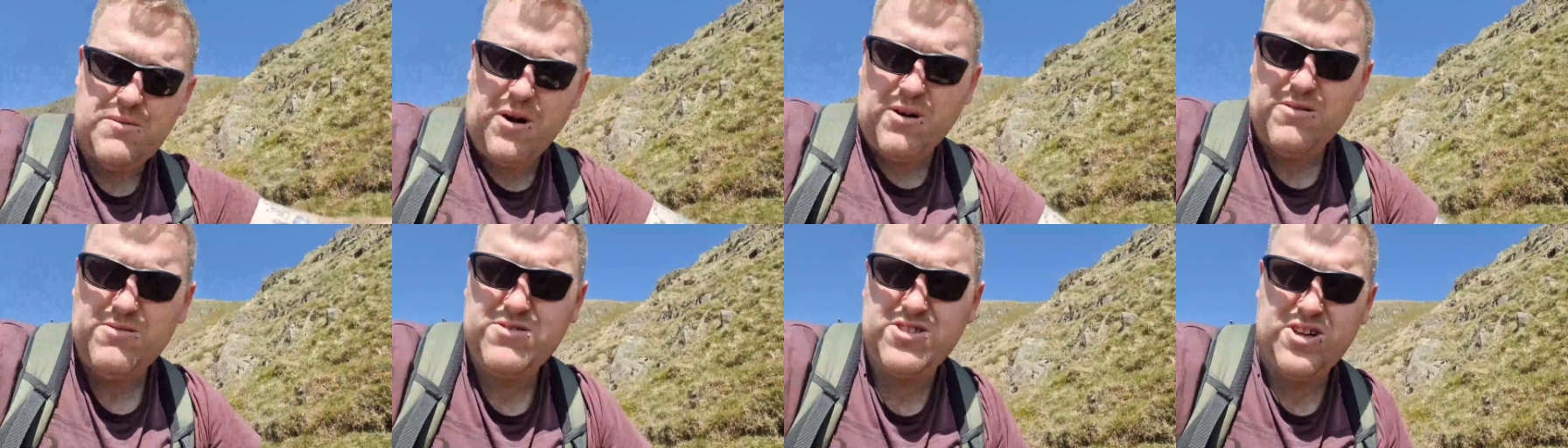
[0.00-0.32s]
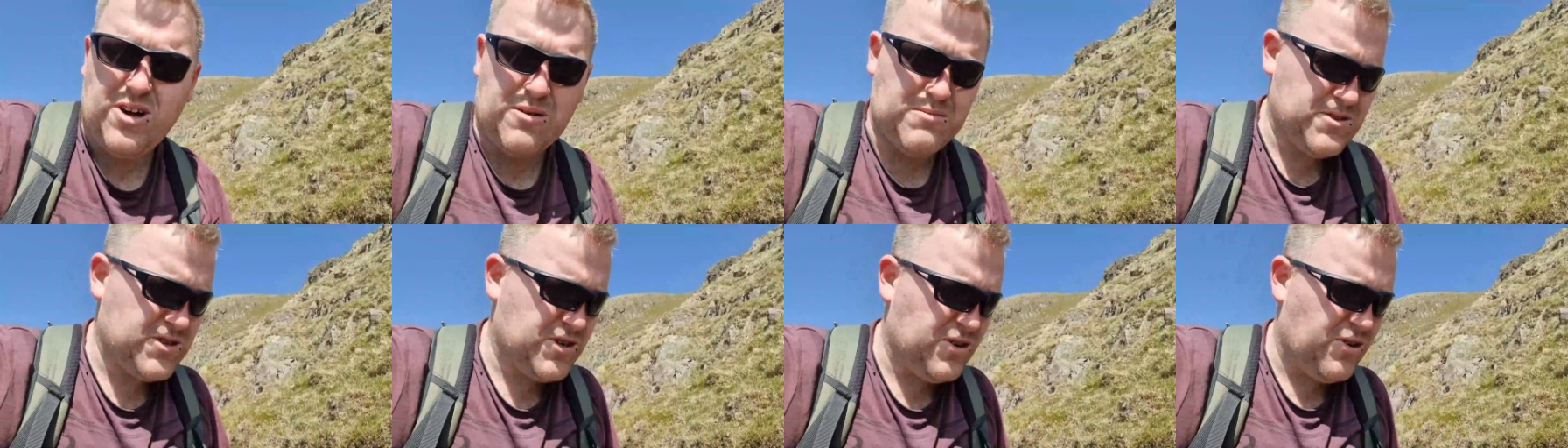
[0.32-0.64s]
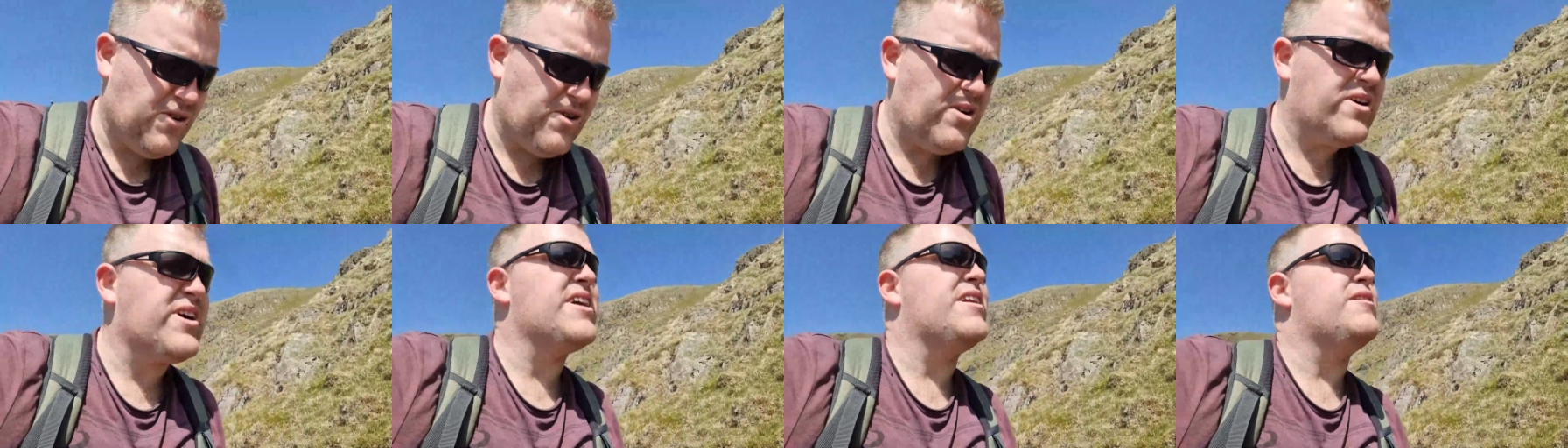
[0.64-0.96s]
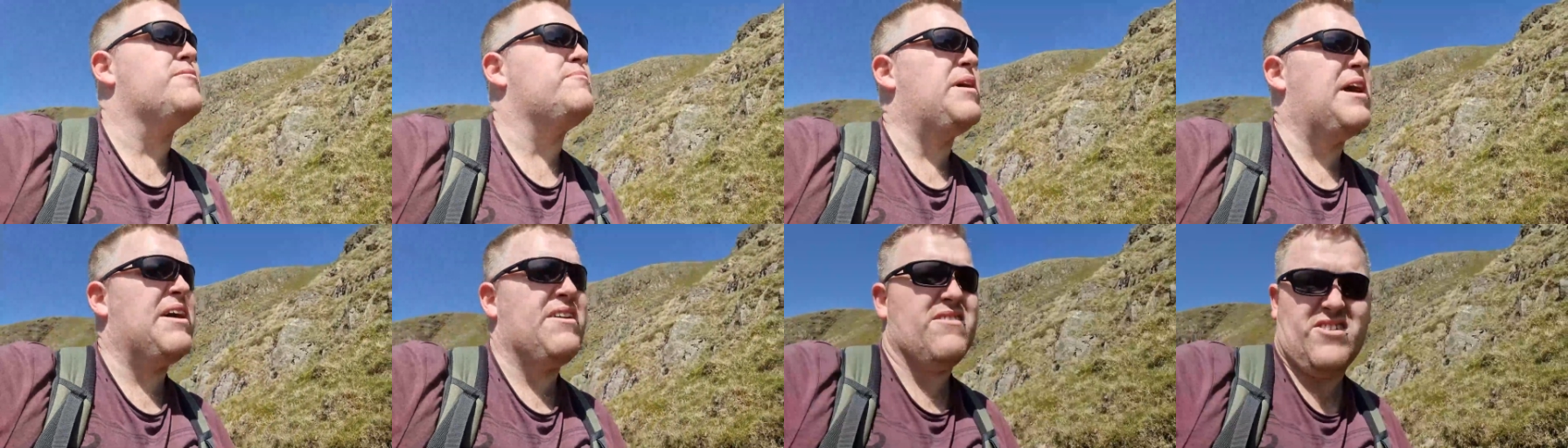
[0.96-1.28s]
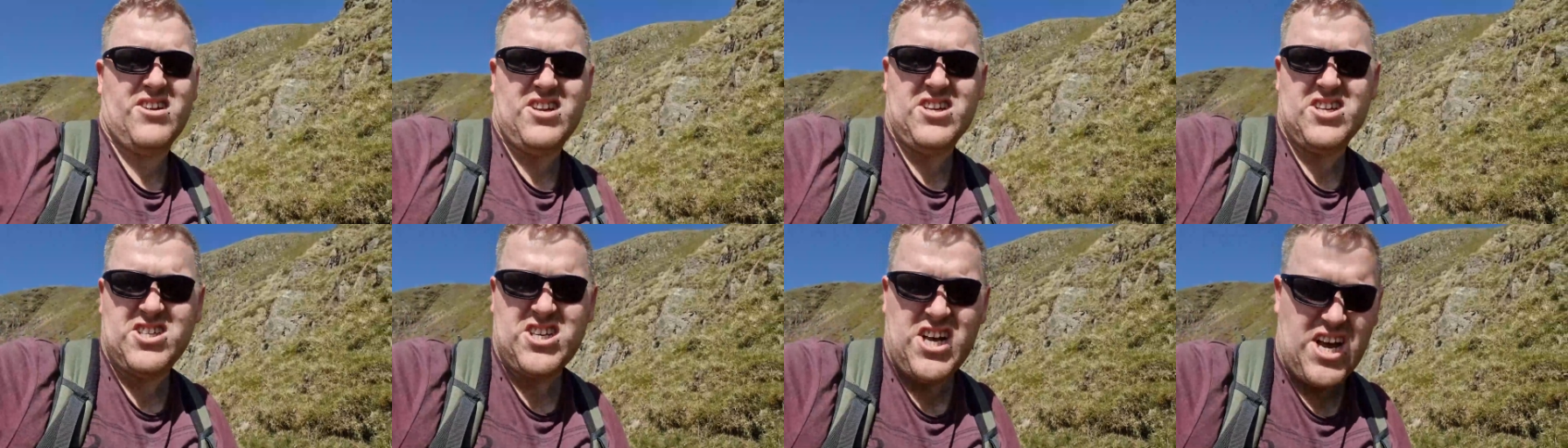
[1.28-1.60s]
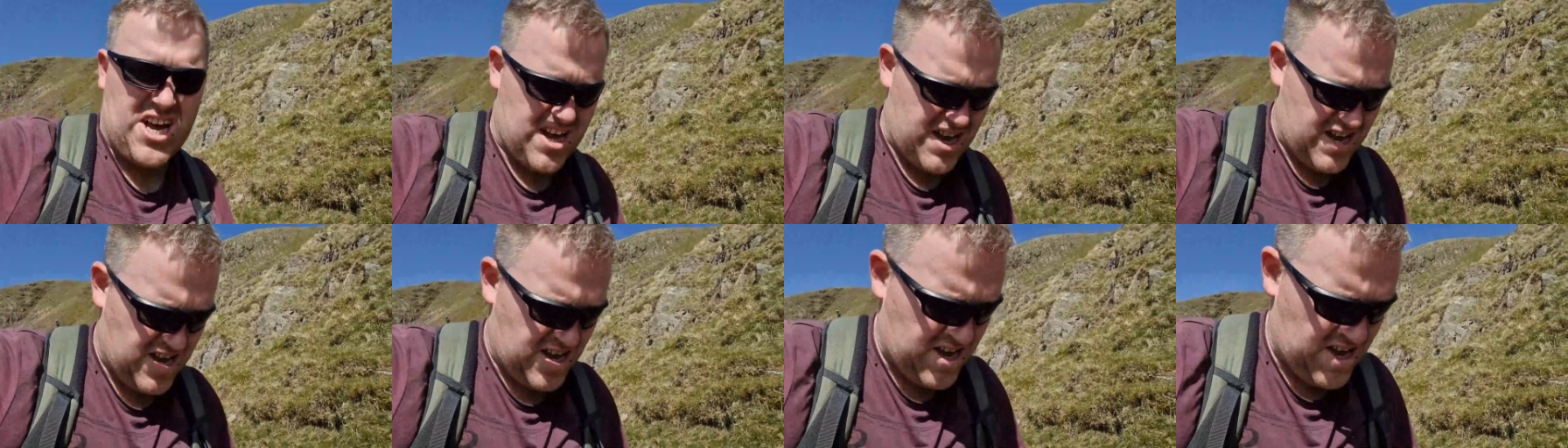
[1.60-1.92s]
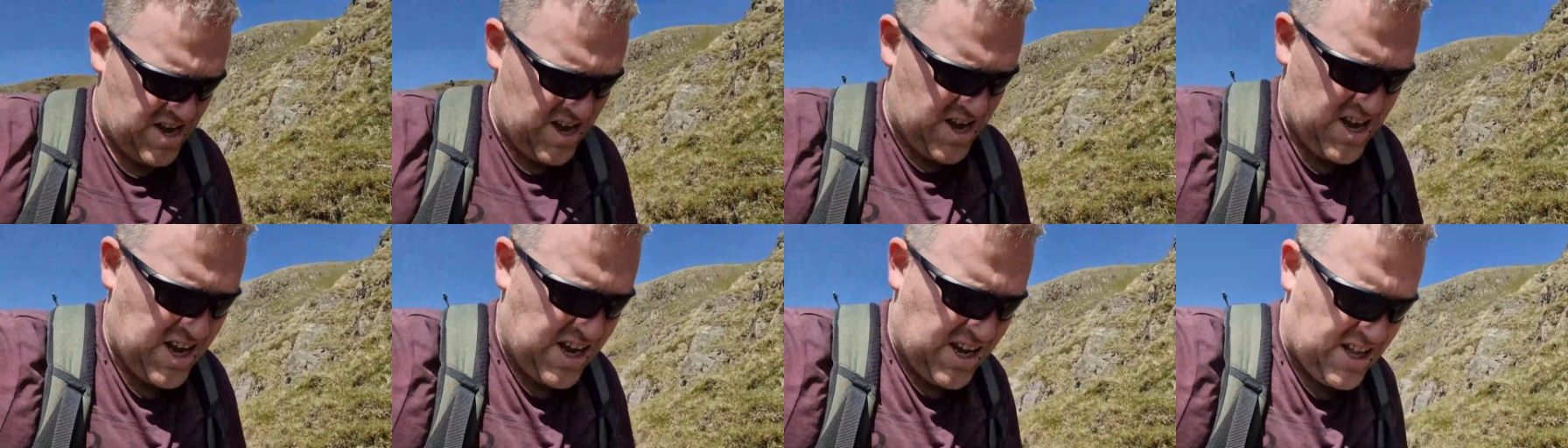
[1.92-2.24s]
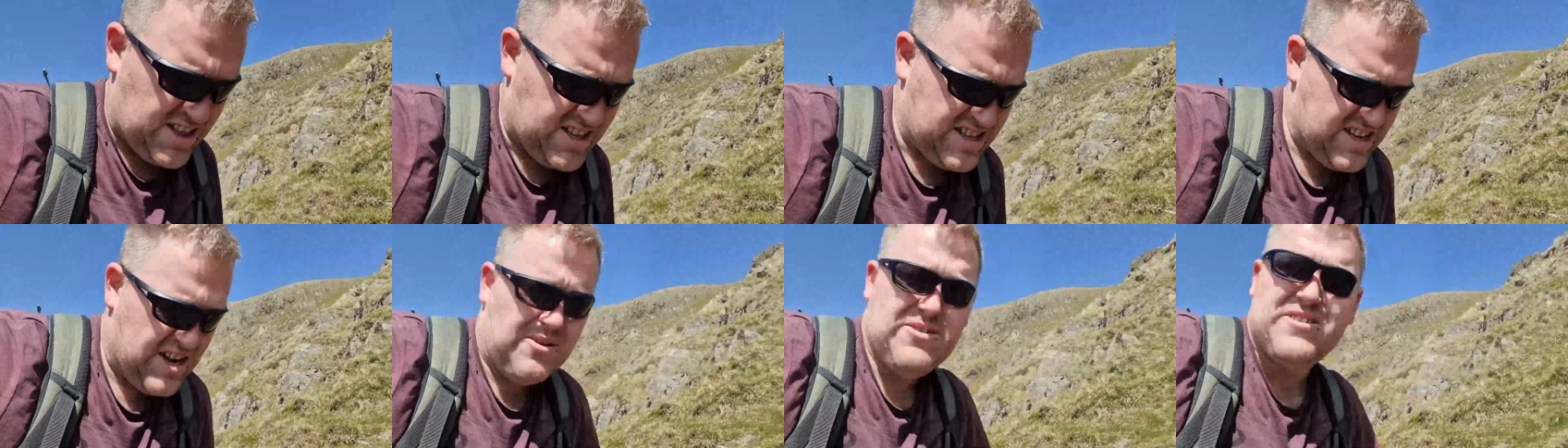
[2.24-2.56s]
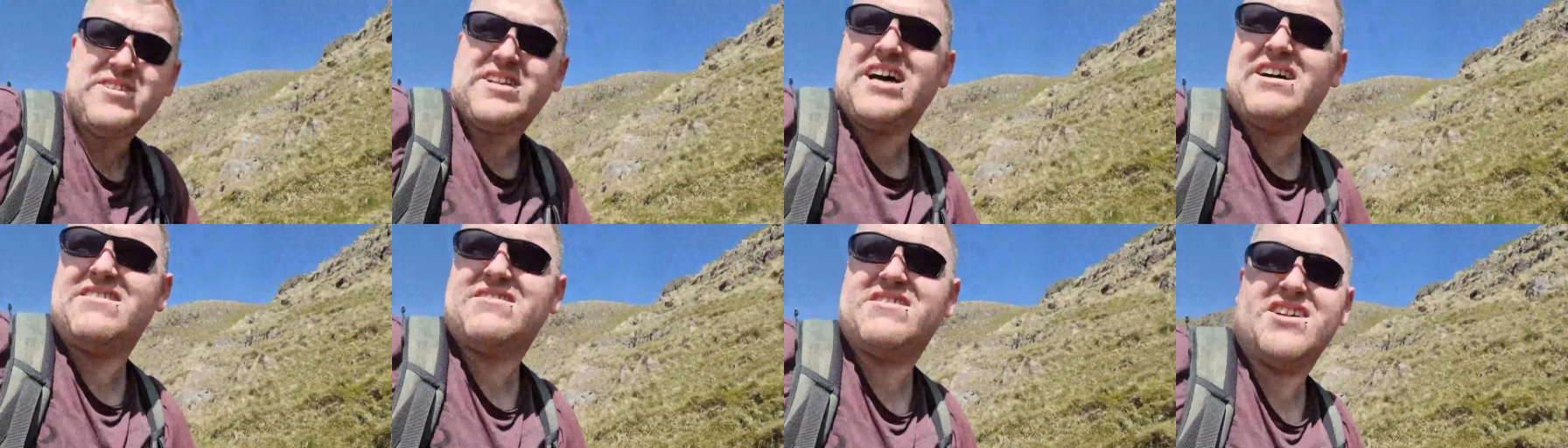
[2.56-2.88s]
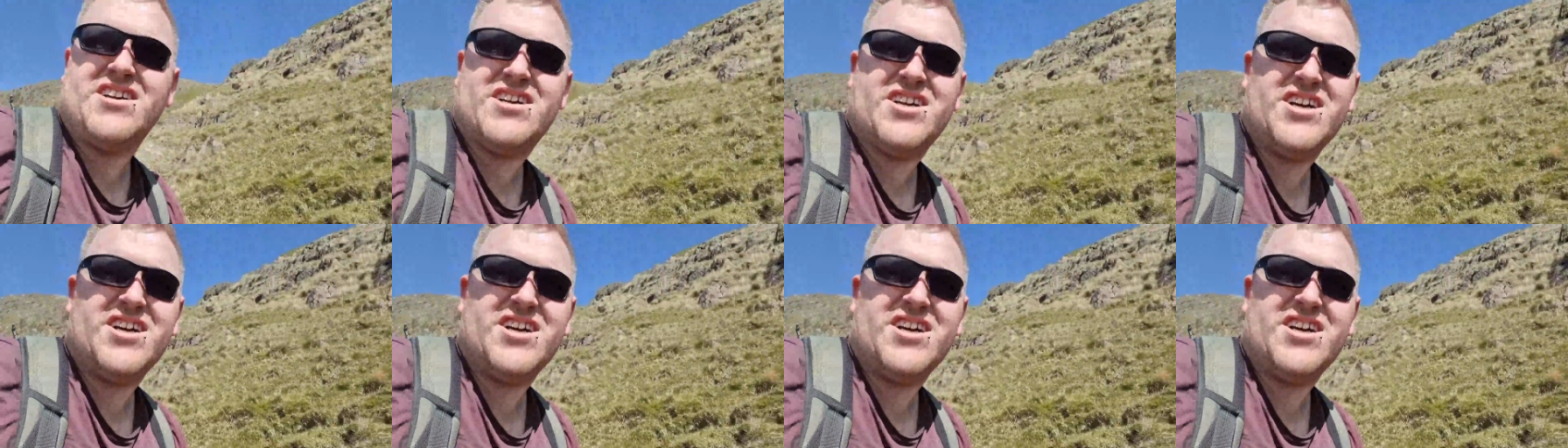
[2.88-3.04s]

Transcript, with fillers: won't stop talking about these, uh, going down to the